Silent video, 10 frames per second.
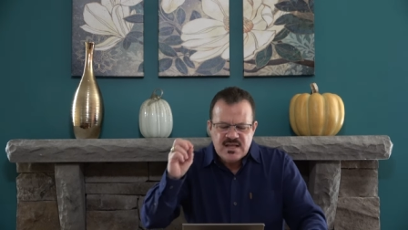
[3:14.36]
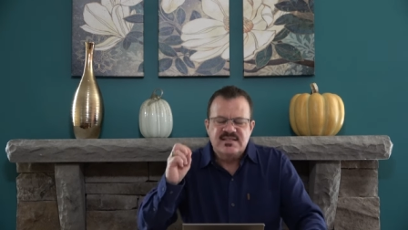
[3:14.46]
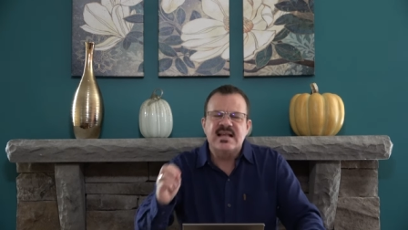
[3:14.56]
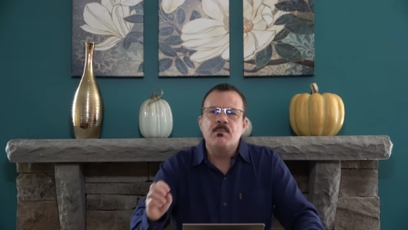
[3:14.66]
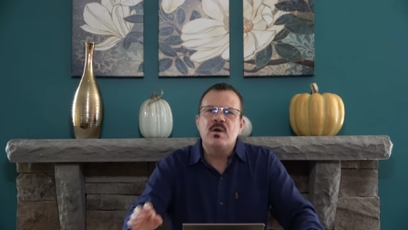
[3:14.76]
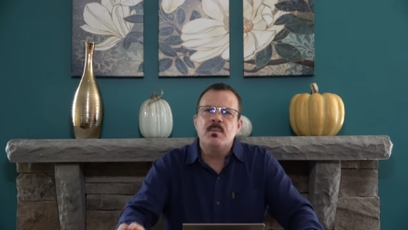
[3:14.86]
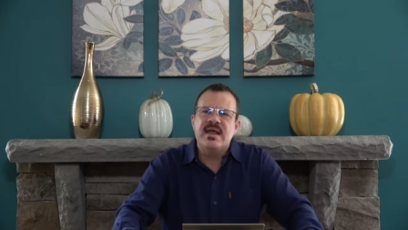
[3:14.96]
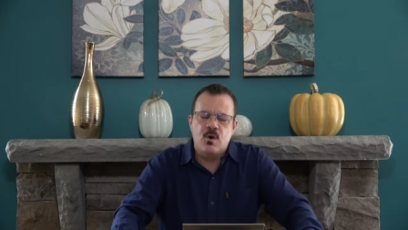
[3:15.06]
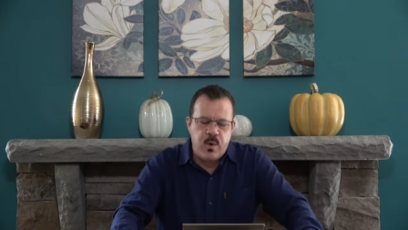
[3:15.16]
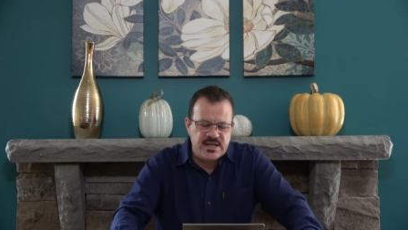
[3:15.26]
Someone
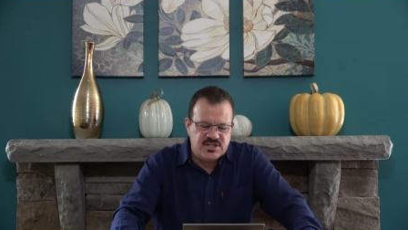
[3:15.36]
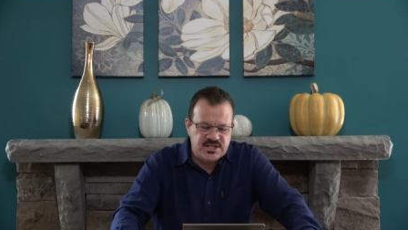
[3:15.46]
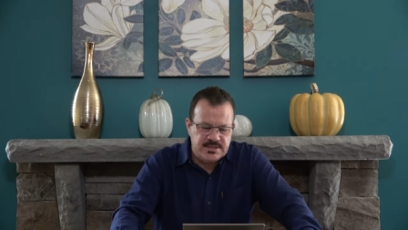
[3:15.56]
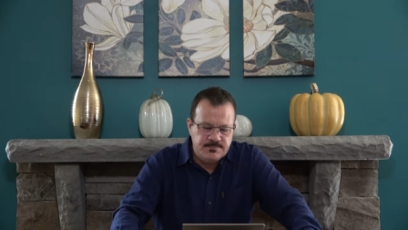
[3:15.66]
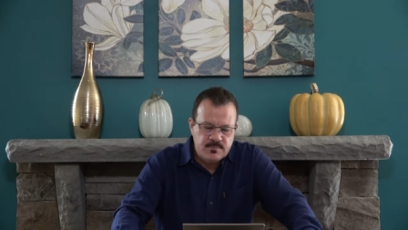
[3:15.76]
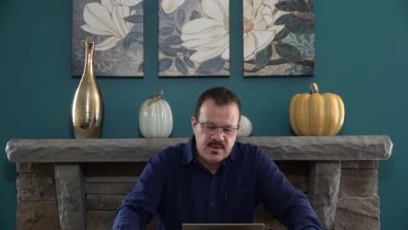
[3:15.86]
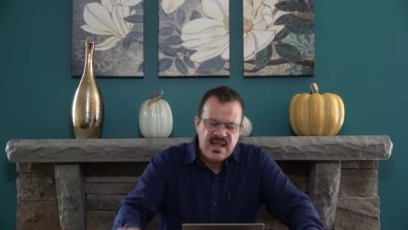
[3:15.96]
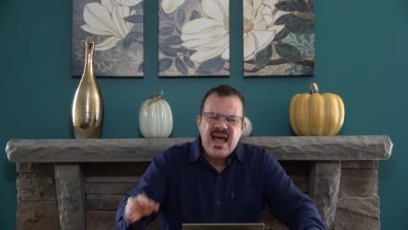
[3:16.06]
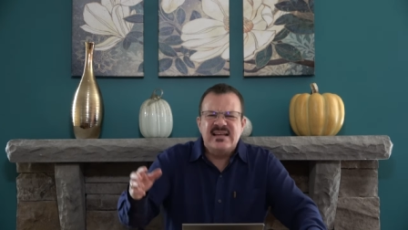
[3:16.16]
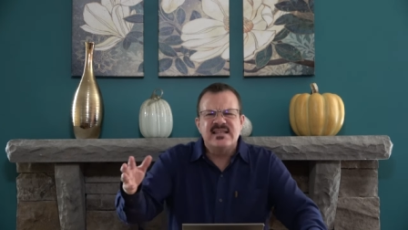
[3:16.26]
may question,
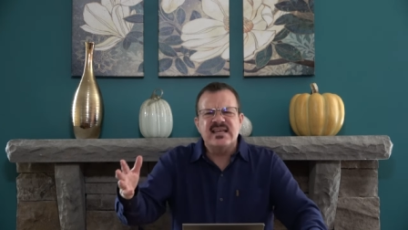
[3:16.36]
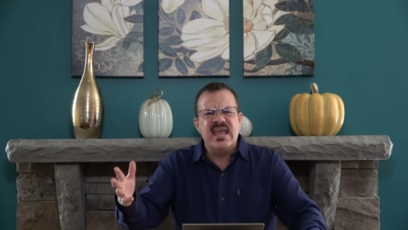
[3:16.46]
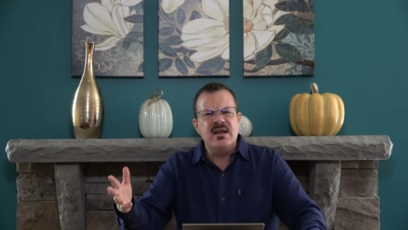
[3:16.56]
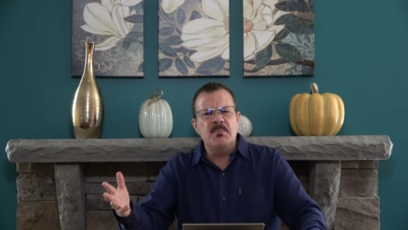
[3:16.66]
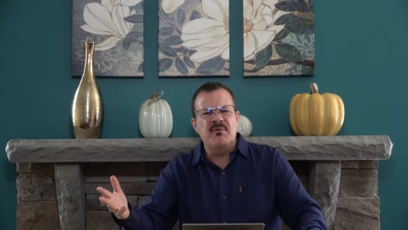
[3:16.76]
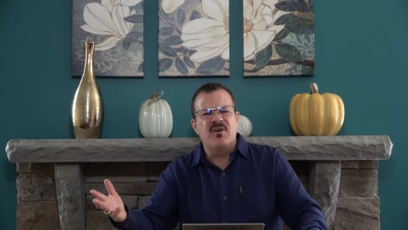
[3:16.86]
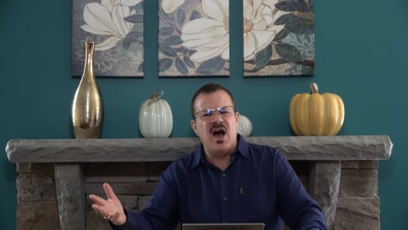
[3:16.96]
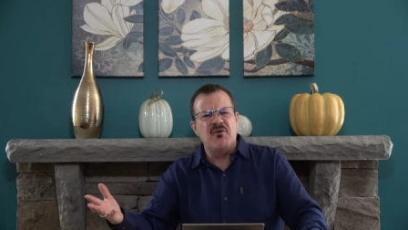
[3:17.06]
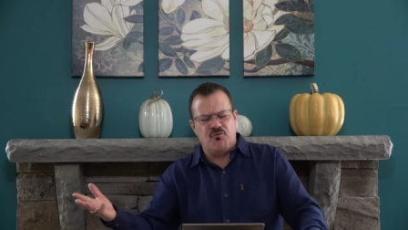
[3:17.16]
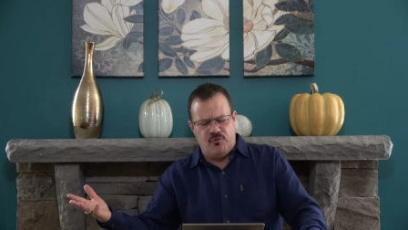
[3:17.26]
has the kingdom of
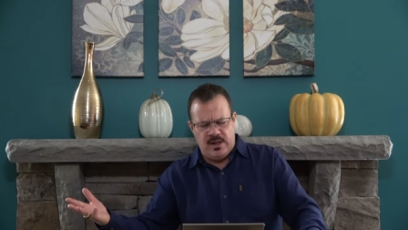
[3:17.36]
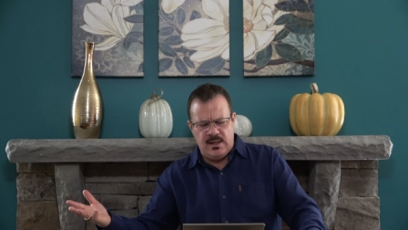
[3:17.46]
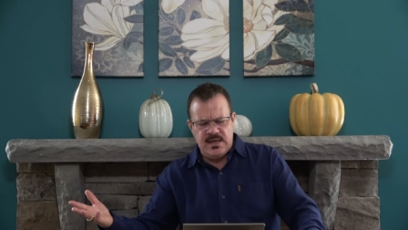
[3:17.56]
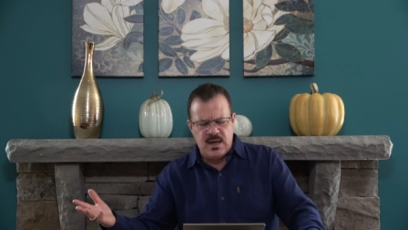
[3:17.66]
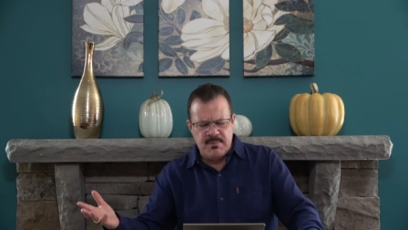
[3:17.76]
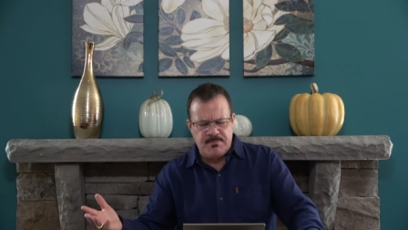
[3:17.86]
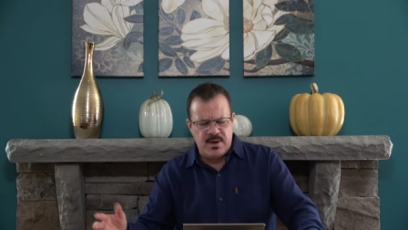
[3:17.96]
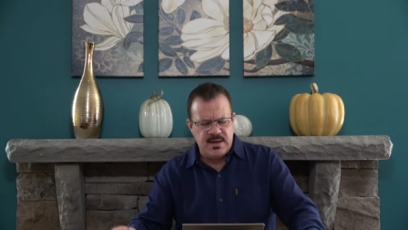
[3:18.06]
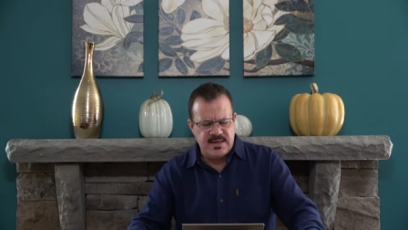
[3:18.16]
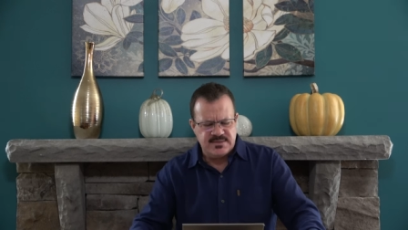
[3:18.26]
God really come
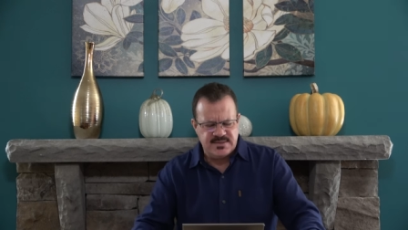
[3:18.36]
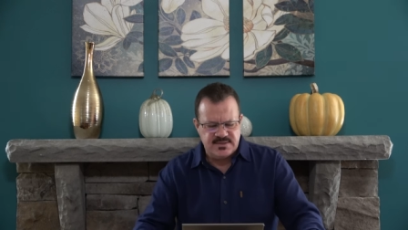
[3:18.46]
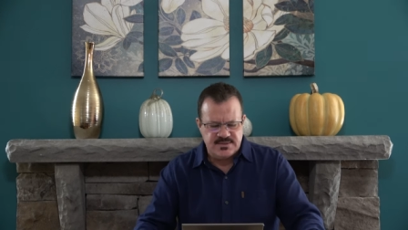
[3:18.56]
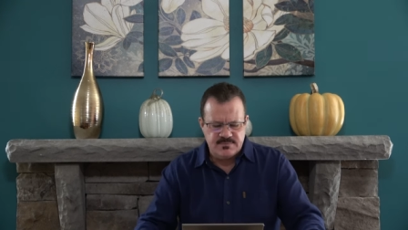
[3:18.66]
upon us?